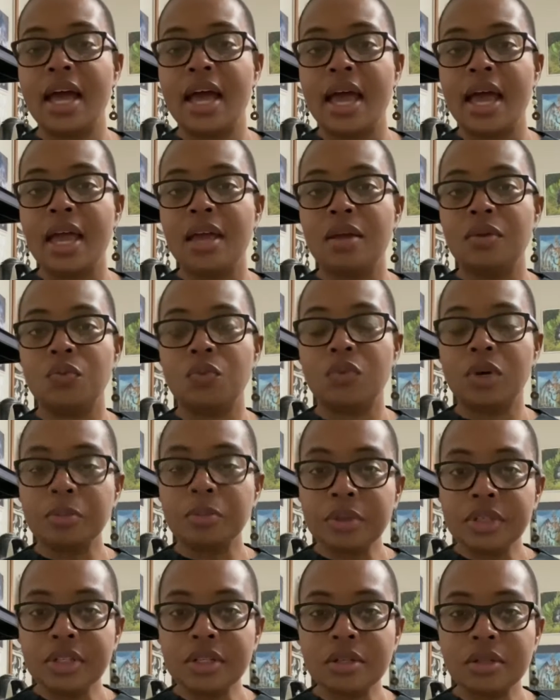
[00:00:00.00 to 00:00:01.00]
And one
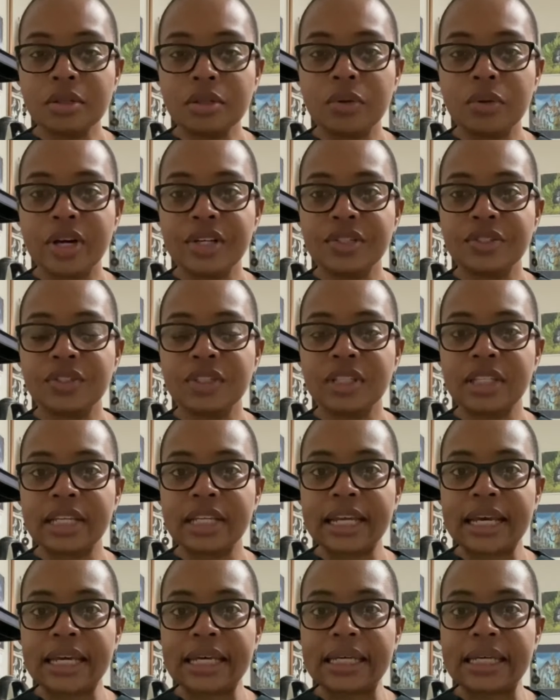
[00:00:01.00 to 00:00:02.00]
particular question that
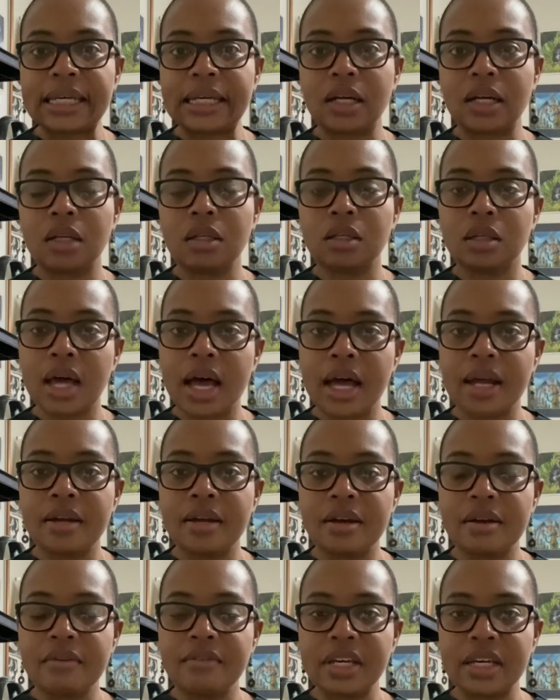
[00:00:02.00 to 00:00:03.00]
I get a lot
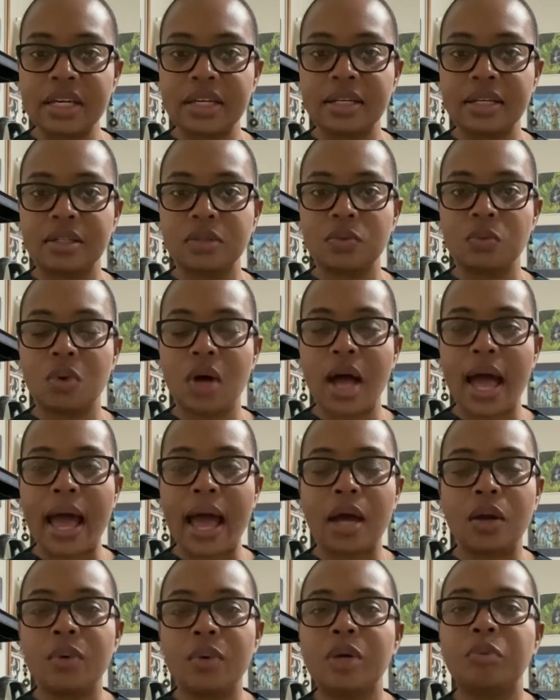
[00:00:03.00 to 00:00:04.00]
of is, well,
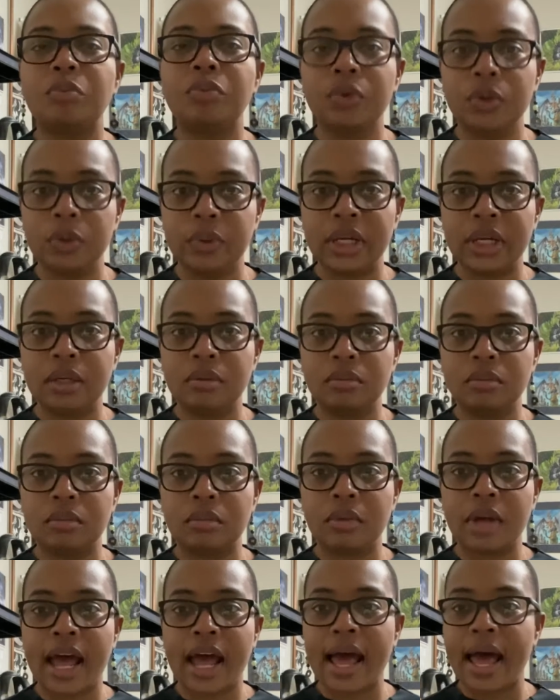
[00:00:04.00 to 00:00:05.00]
how do I brew it?
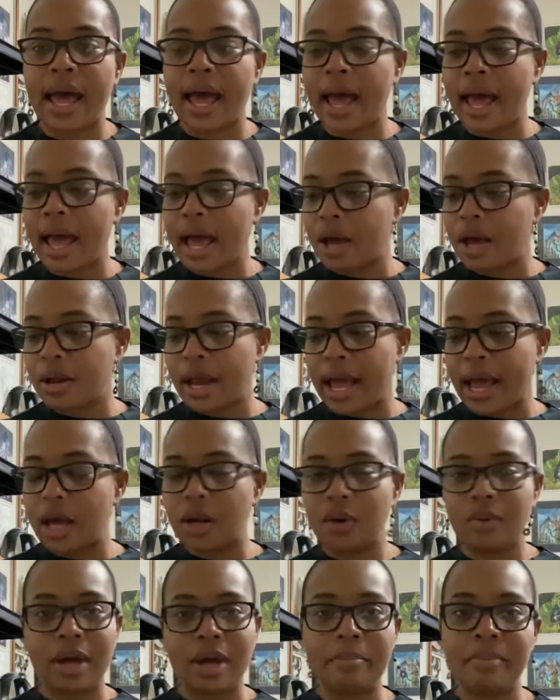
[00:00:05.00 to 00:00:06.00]
How
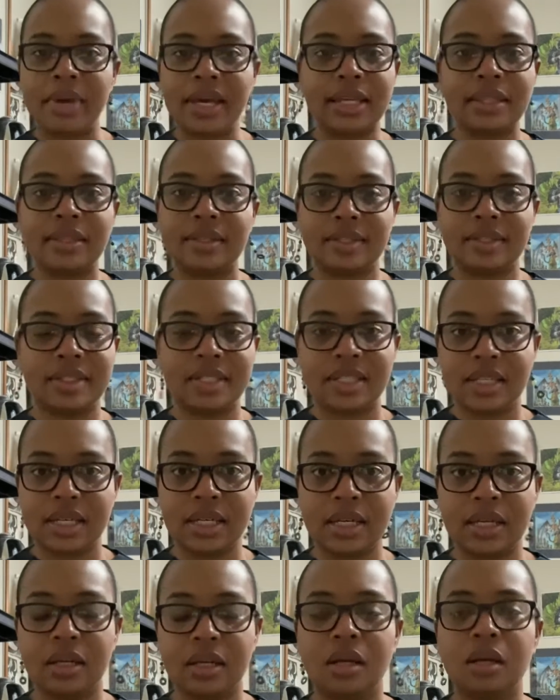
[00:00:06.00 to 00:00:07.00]
do I make this
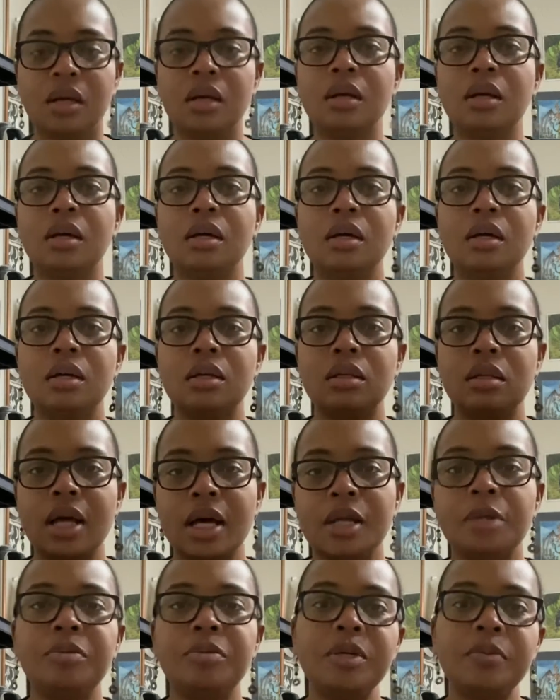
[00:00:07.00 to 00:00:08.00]
tea? A
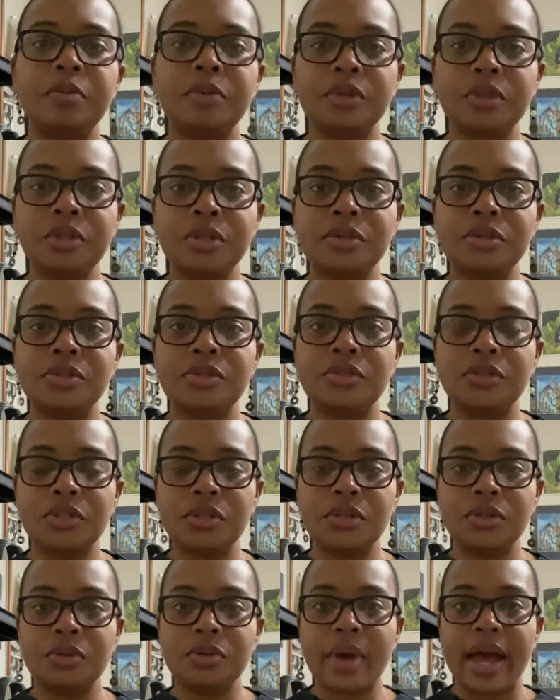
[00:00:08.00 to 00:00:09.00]
lot of people are used
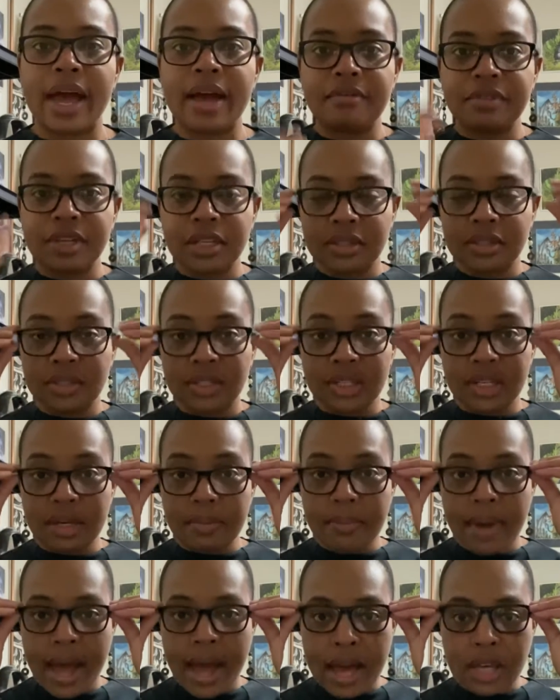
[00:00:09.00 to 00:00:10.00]
to having the tea
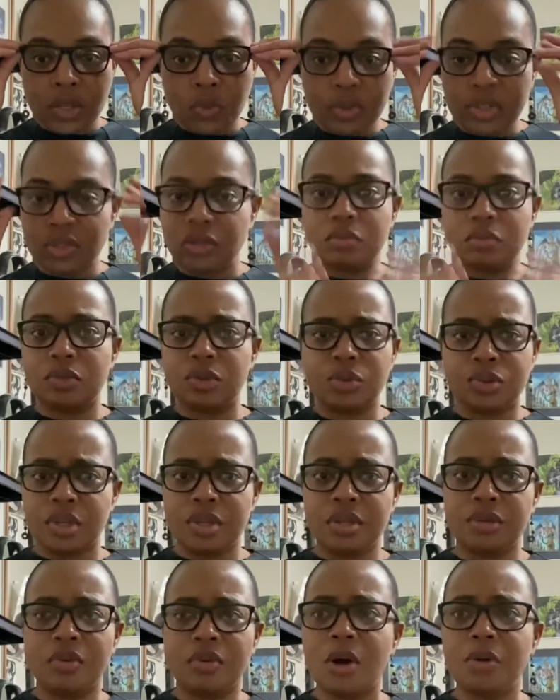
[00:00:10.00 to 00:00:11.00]
bags, which there's
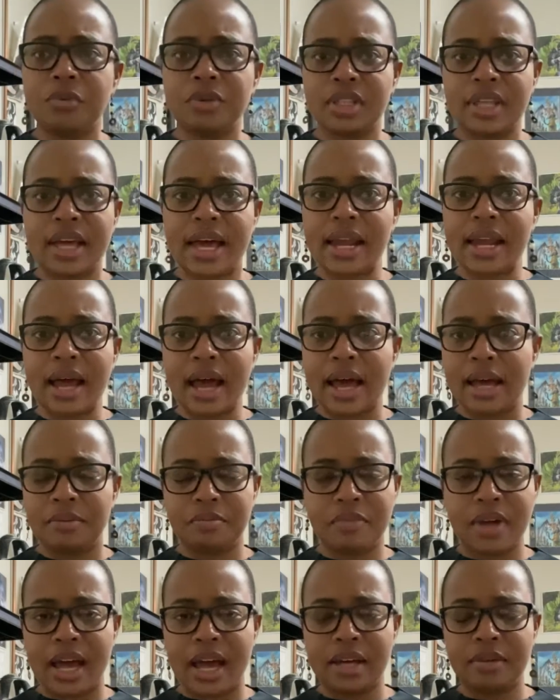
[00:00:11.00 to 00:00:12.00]
nothing wrong with that.
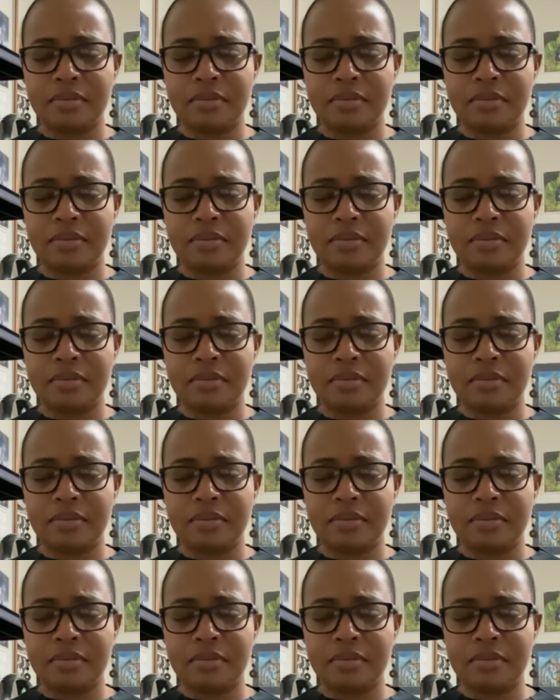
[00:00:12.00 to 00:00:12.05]
I